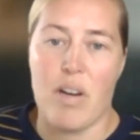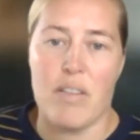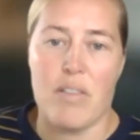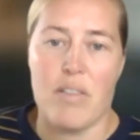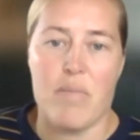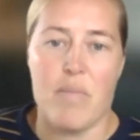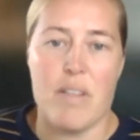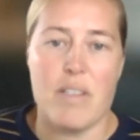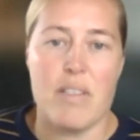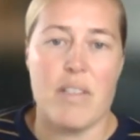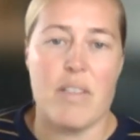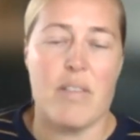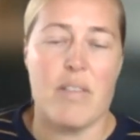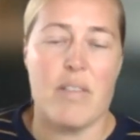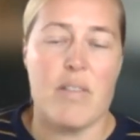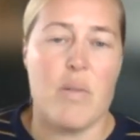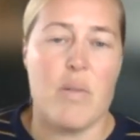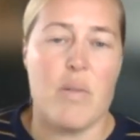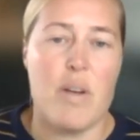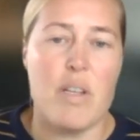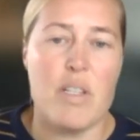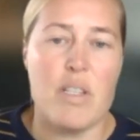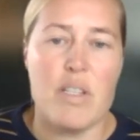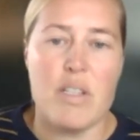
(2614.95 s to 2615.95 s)
I assume that's what
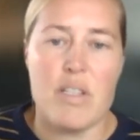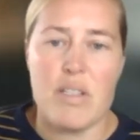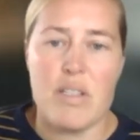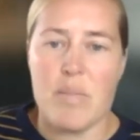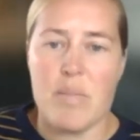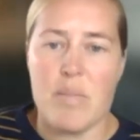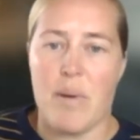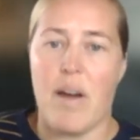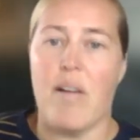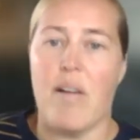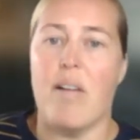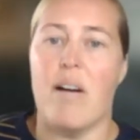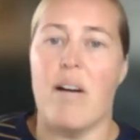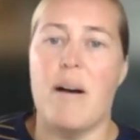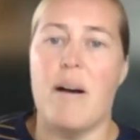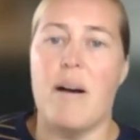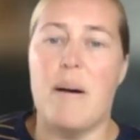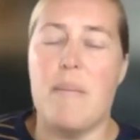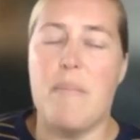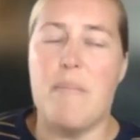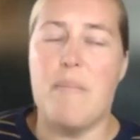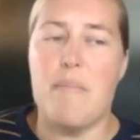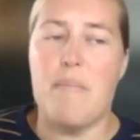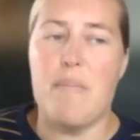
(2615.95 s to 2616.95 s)
the question is about.
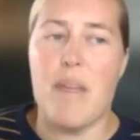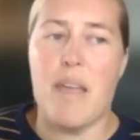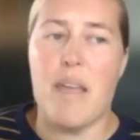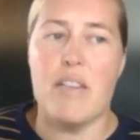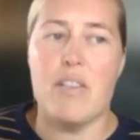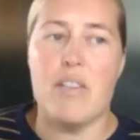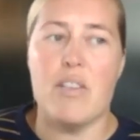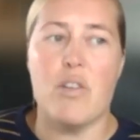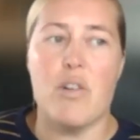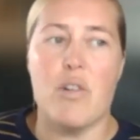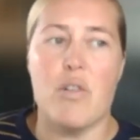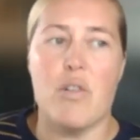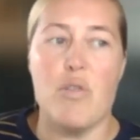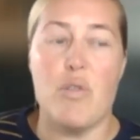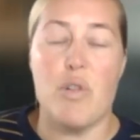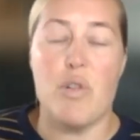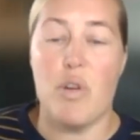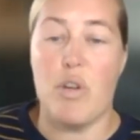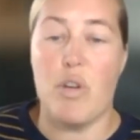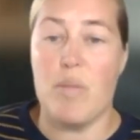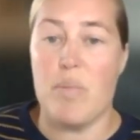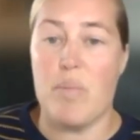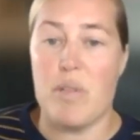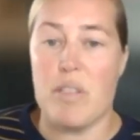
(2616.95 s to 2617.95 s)
Um, and so you
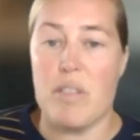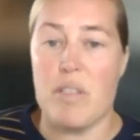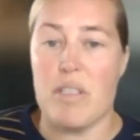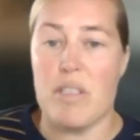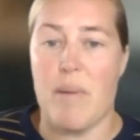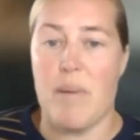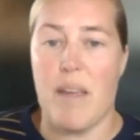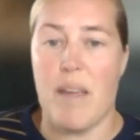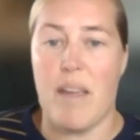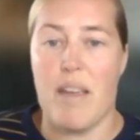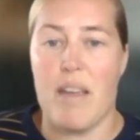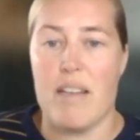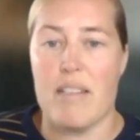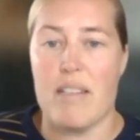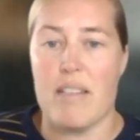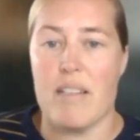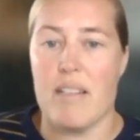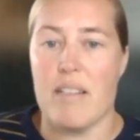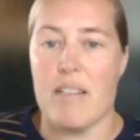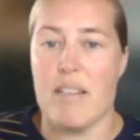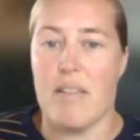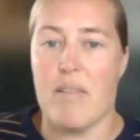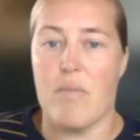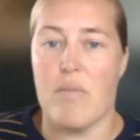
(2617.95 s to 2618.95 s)
could participate as
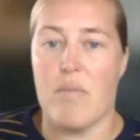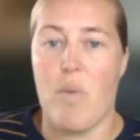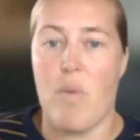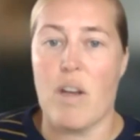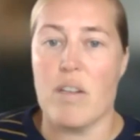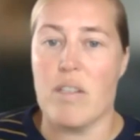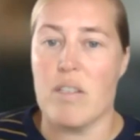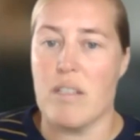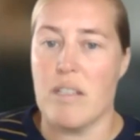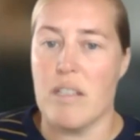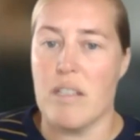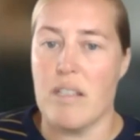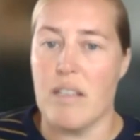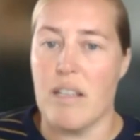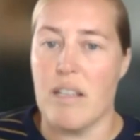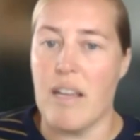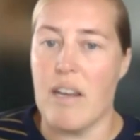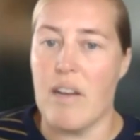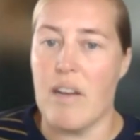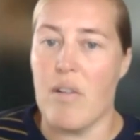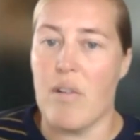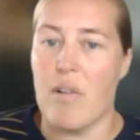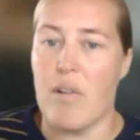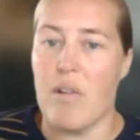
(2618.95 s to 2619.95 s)
a Washington
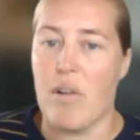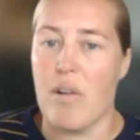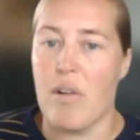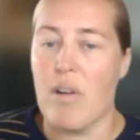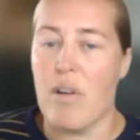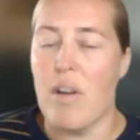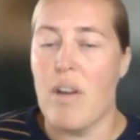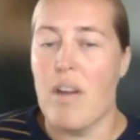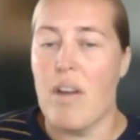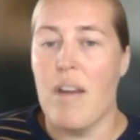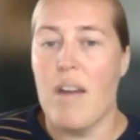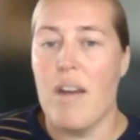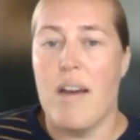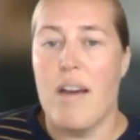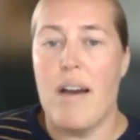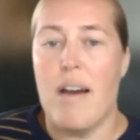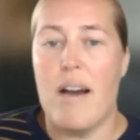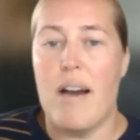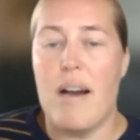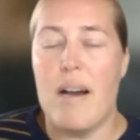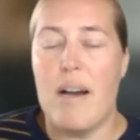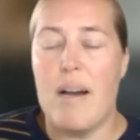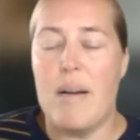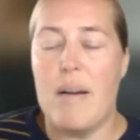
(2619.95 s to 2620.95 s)
landowner,
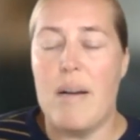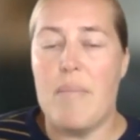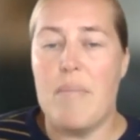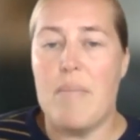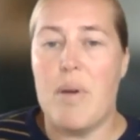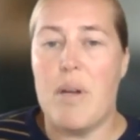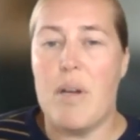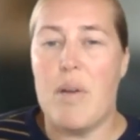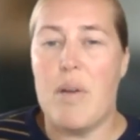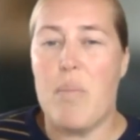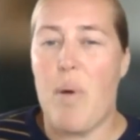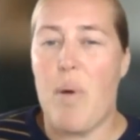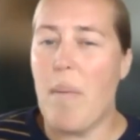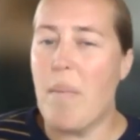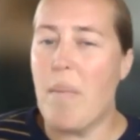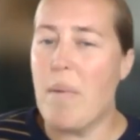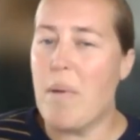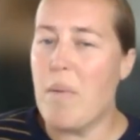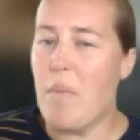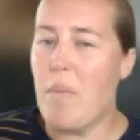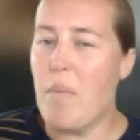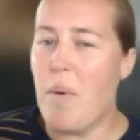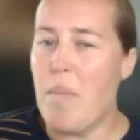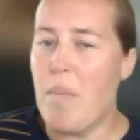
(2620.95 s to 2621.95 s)
um, but it
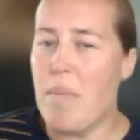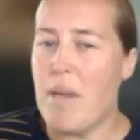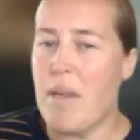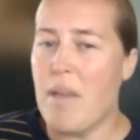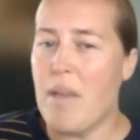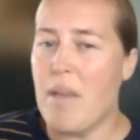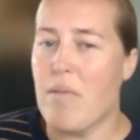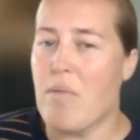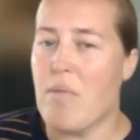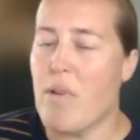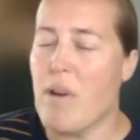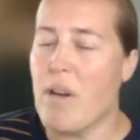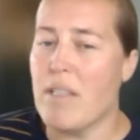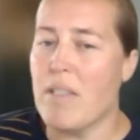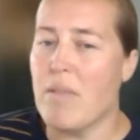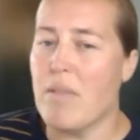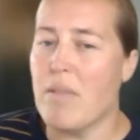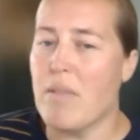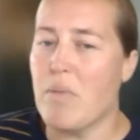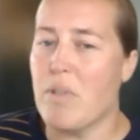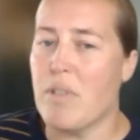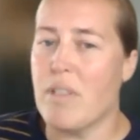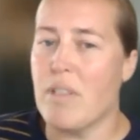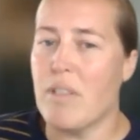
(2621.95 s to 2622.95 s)
probably won't be through us.
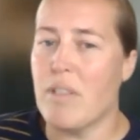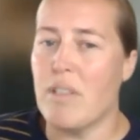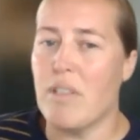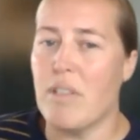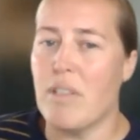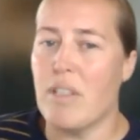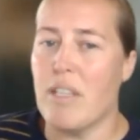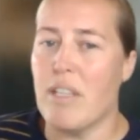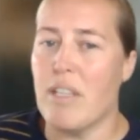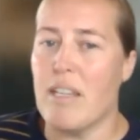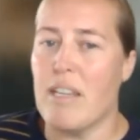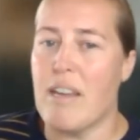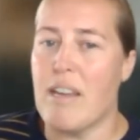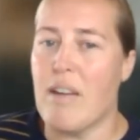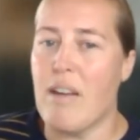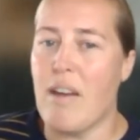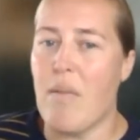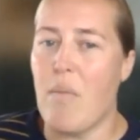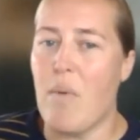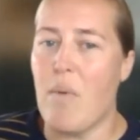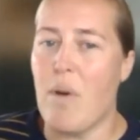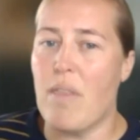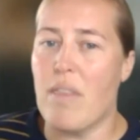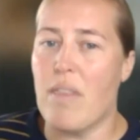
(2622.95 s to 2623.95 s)
We're still looking at
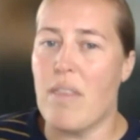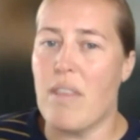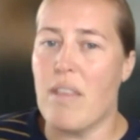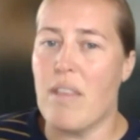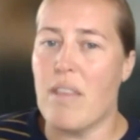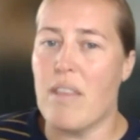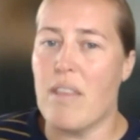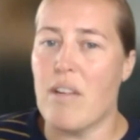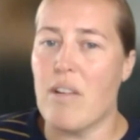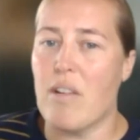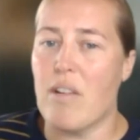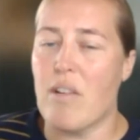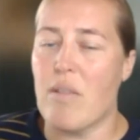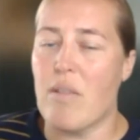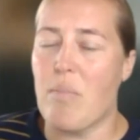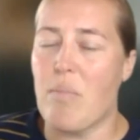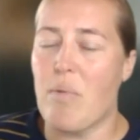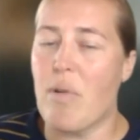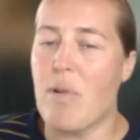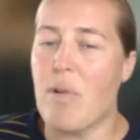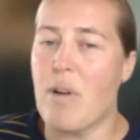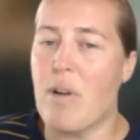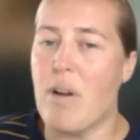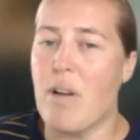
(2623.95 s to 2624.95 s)
what their
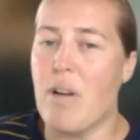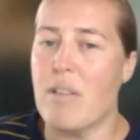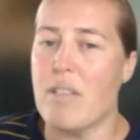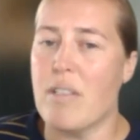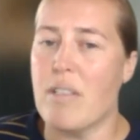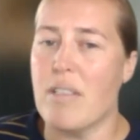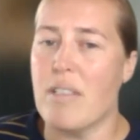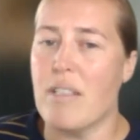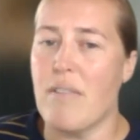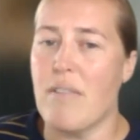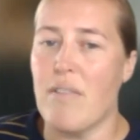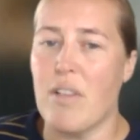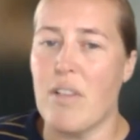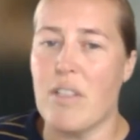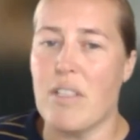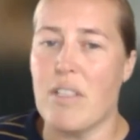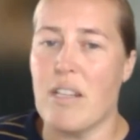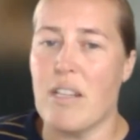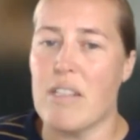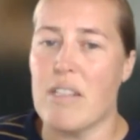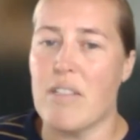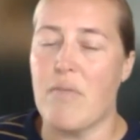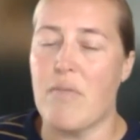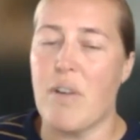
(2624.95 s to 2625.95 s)
protocols and stuff. It looks
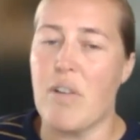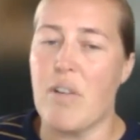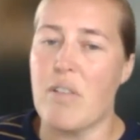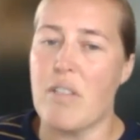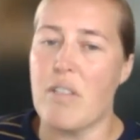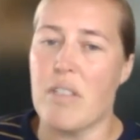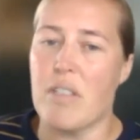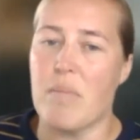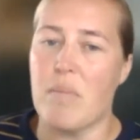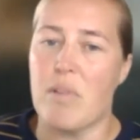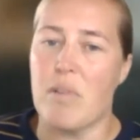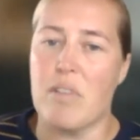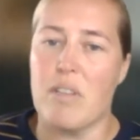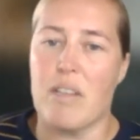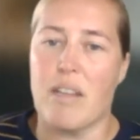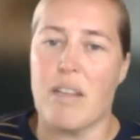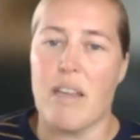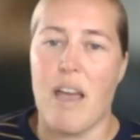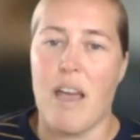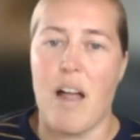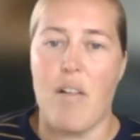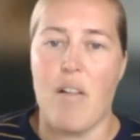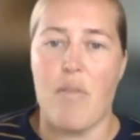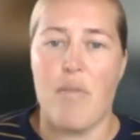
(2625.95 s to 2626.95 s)
like it's very similar to the
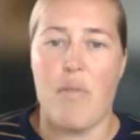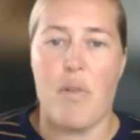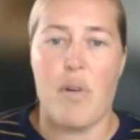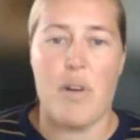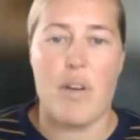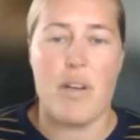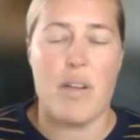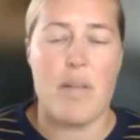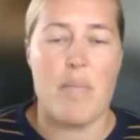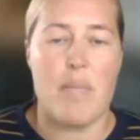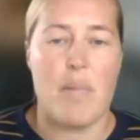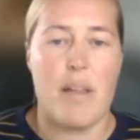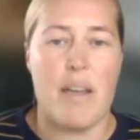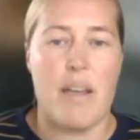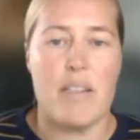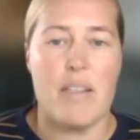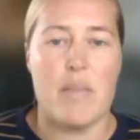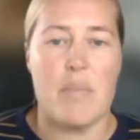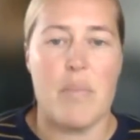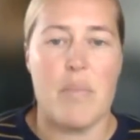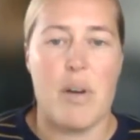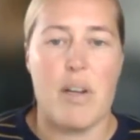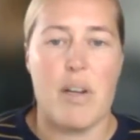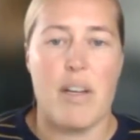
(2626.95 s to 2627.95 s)
California
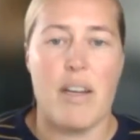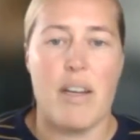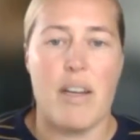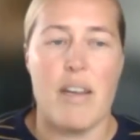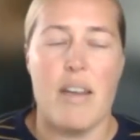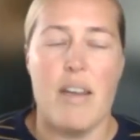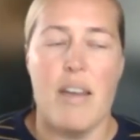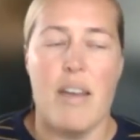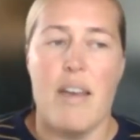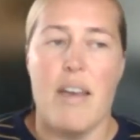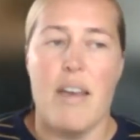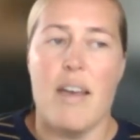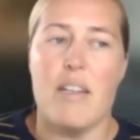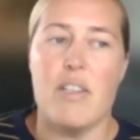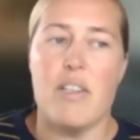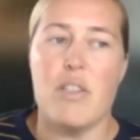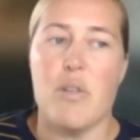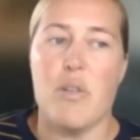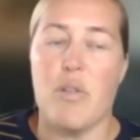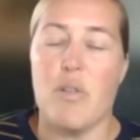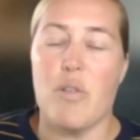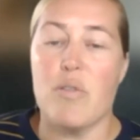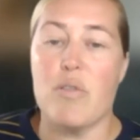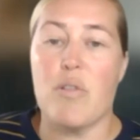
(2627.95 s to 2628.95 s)
compliance market. And
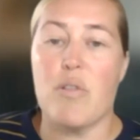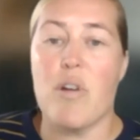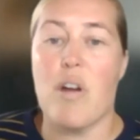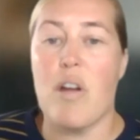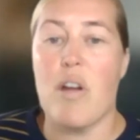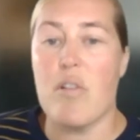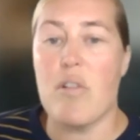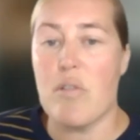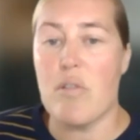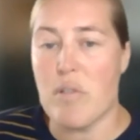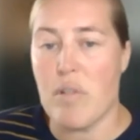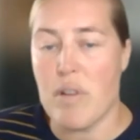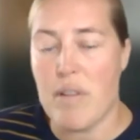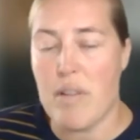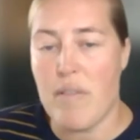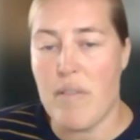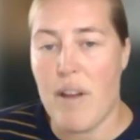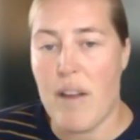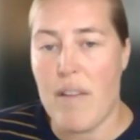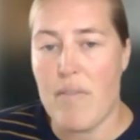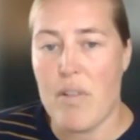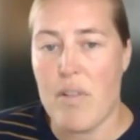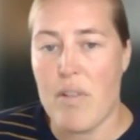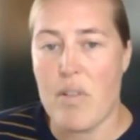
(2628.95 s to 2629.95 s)
so those are
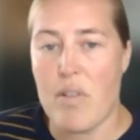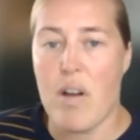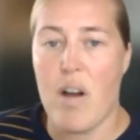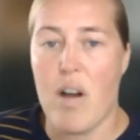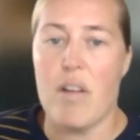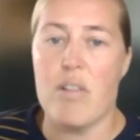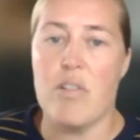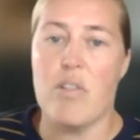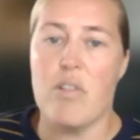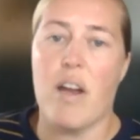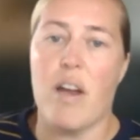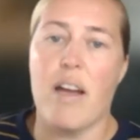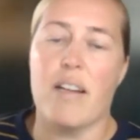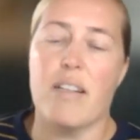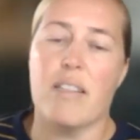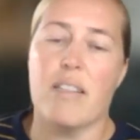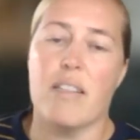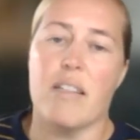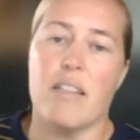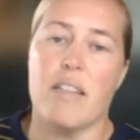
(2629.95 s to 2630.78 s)
125 year contracts.